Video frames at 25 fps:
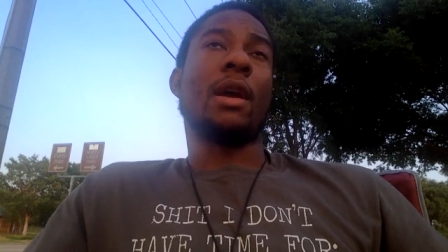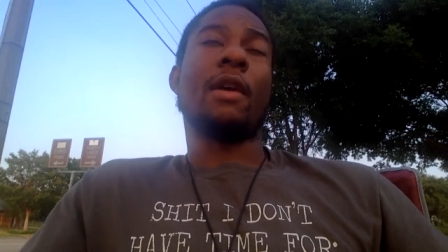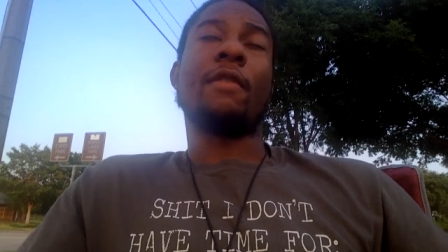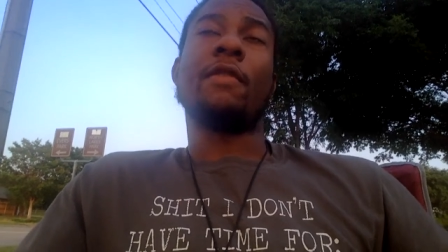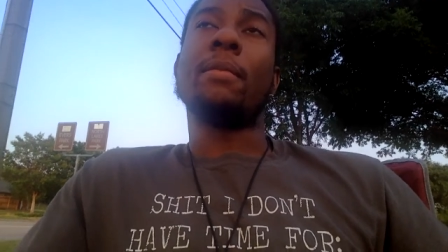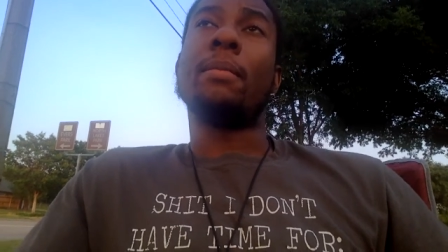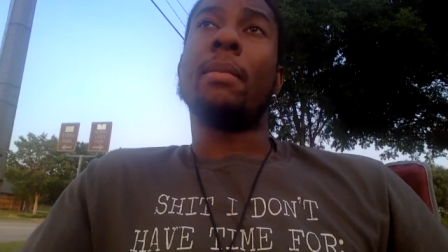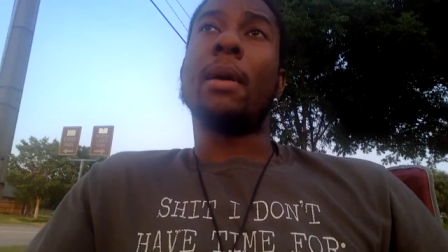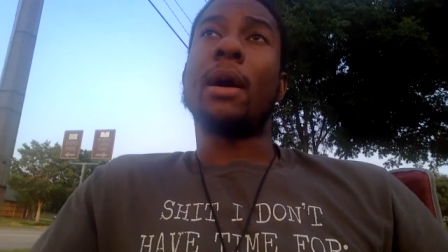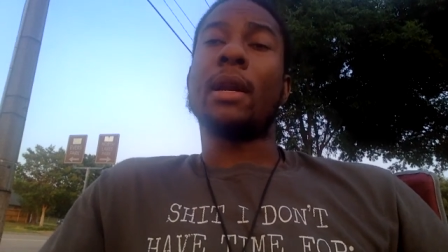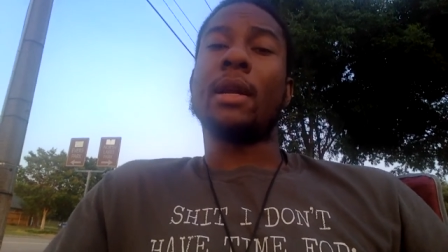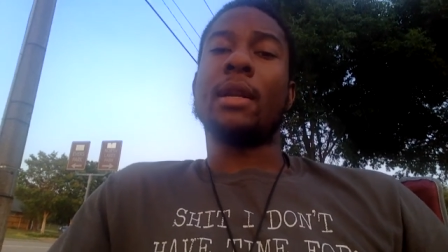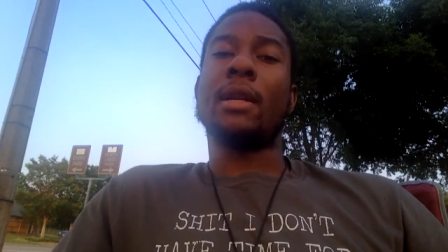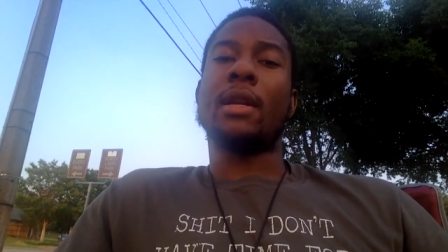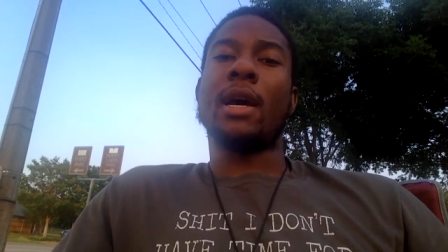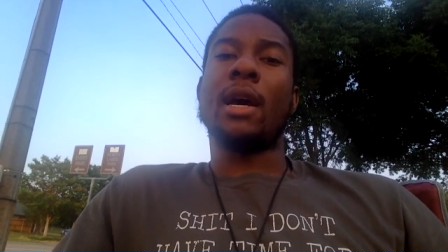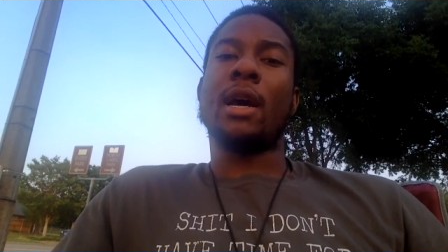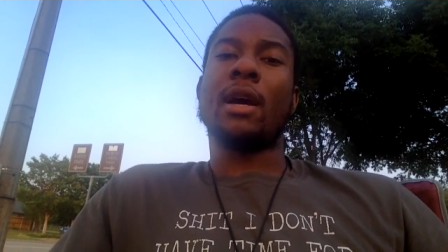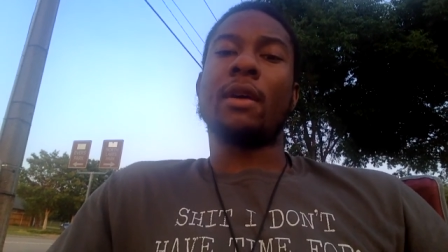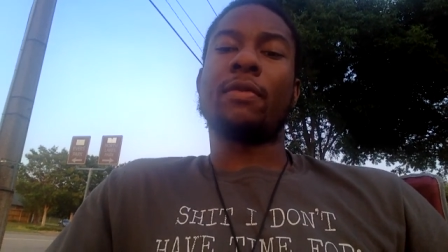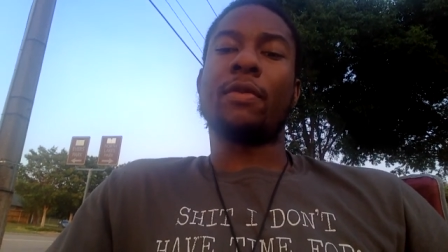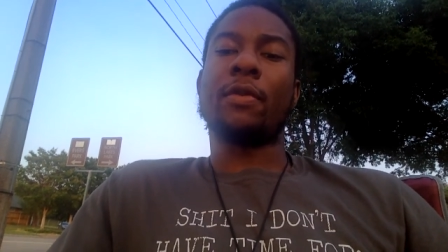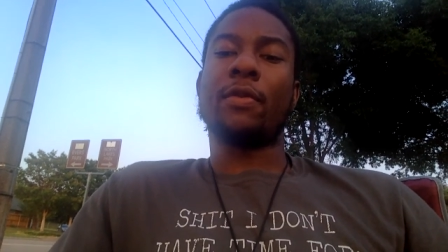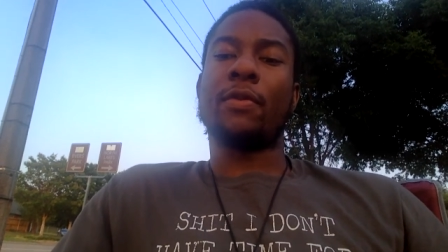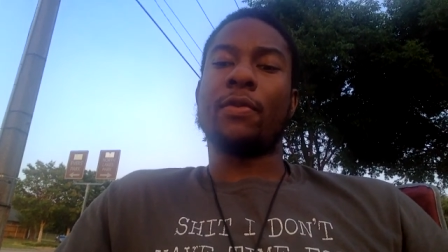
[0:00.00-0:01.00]
everybody
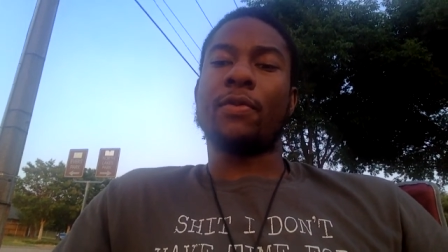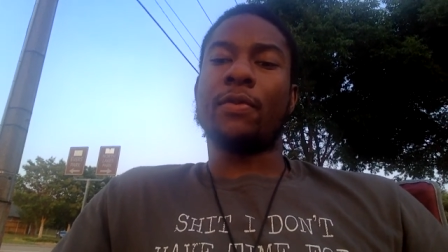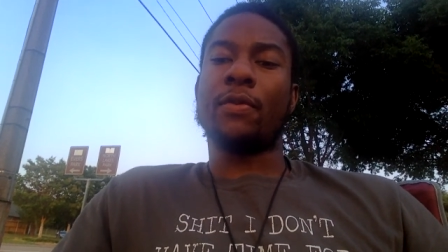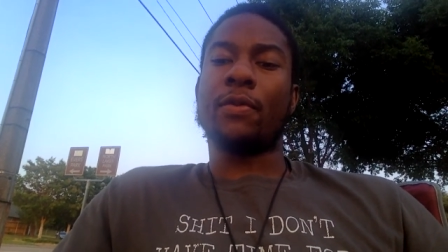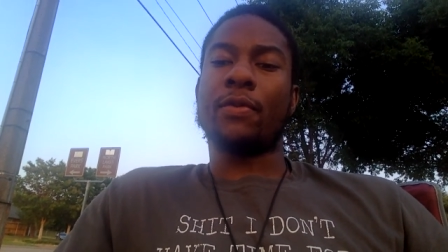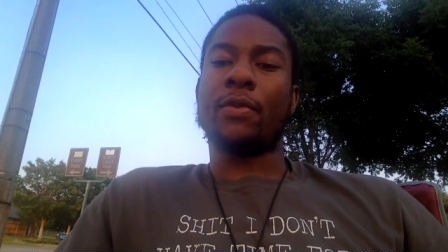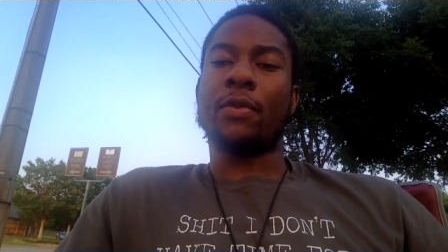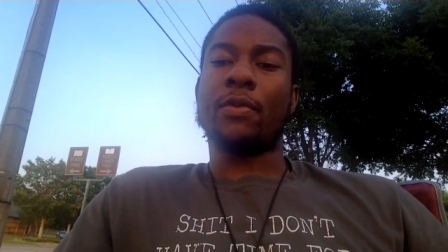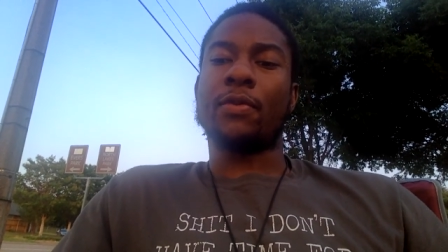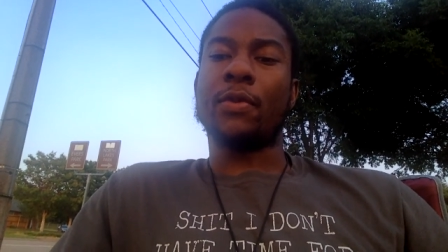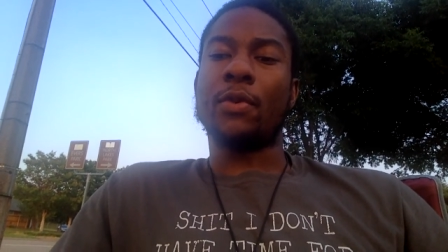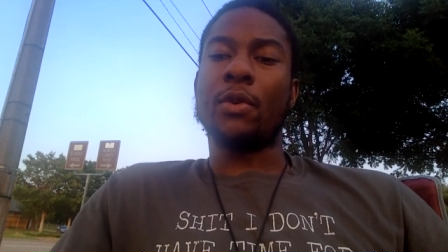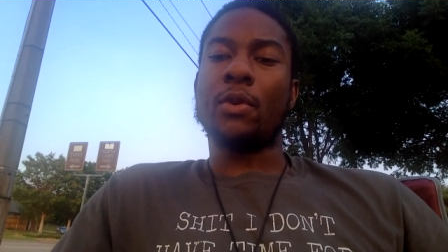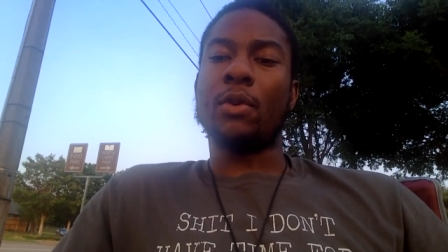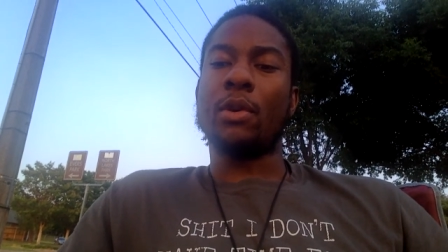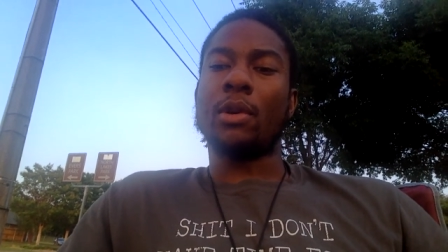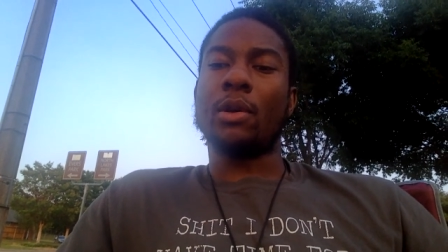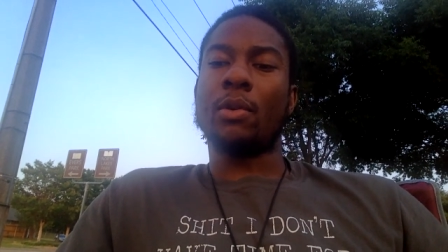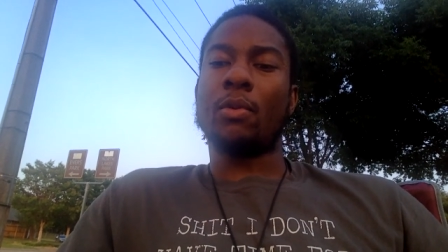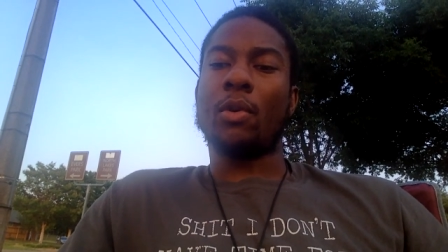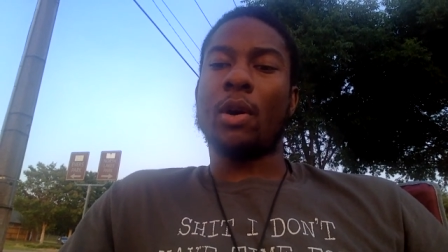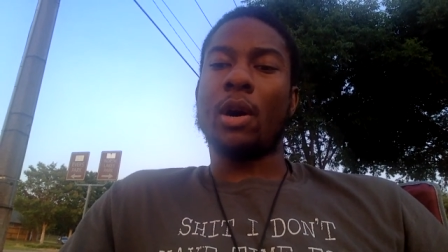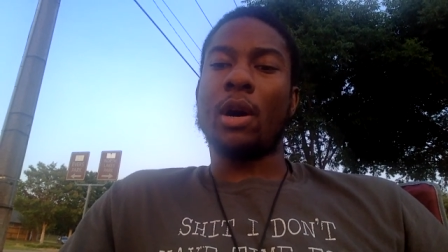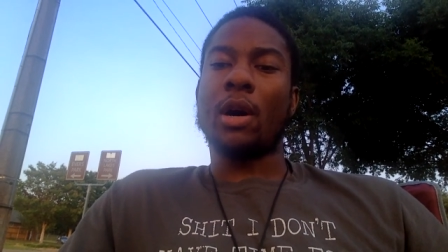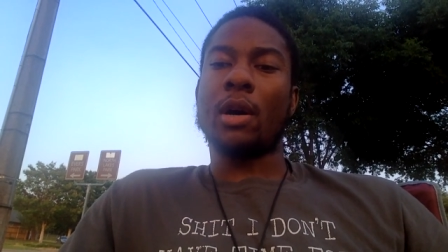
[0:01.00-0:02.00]
dying for food
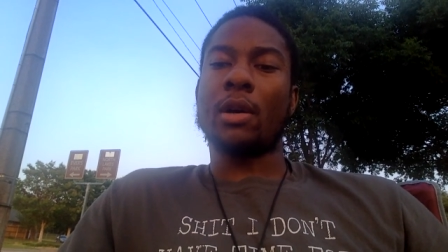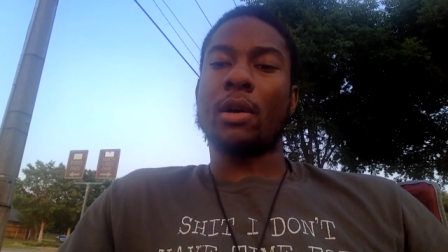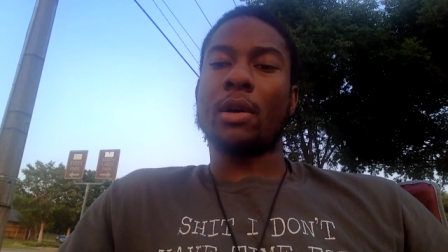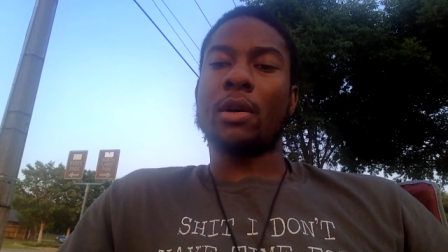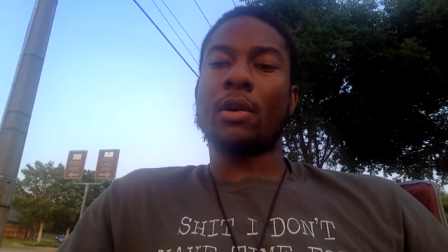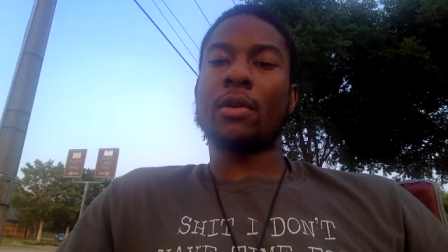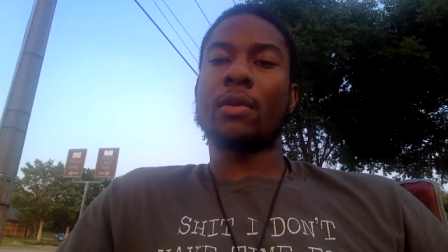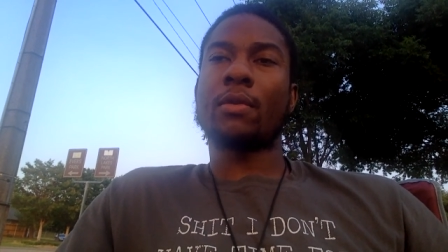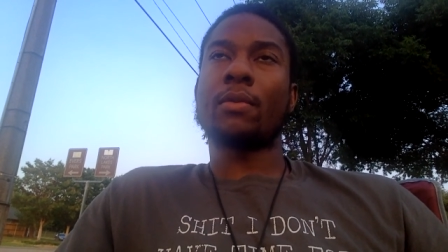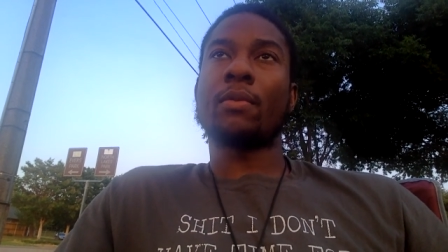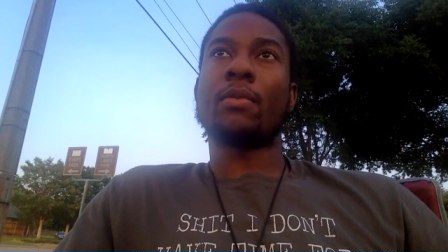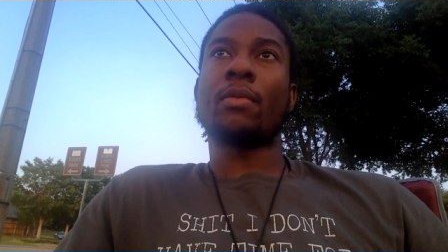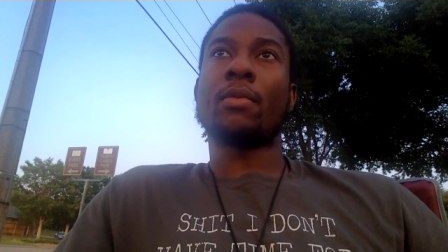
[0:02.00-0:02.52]
and water,